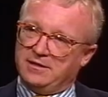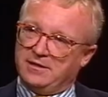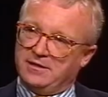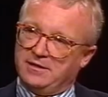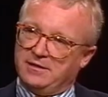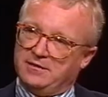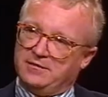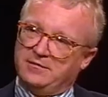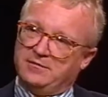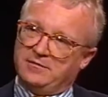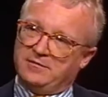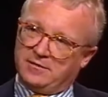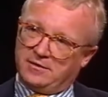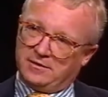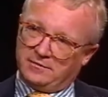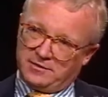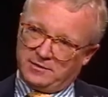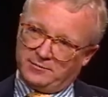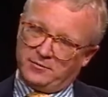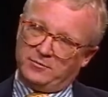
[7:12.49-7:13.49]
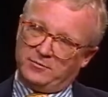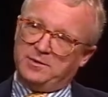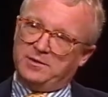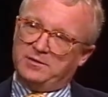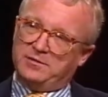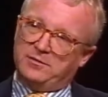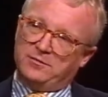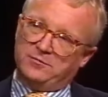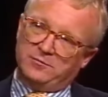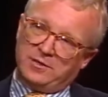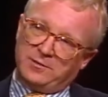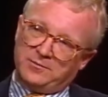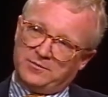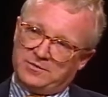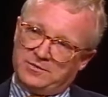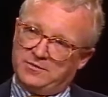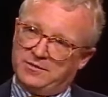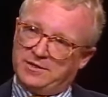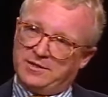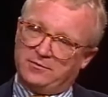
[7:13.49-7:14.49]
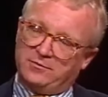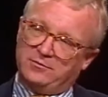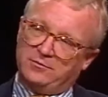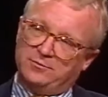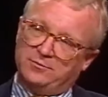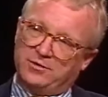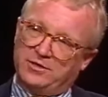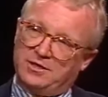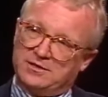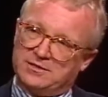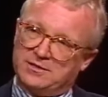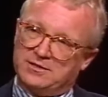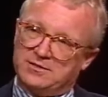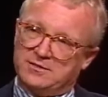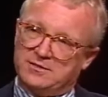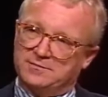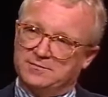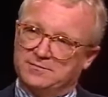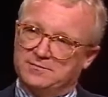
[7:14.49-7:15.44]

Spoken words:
and how doublespeak corrupts that whole process.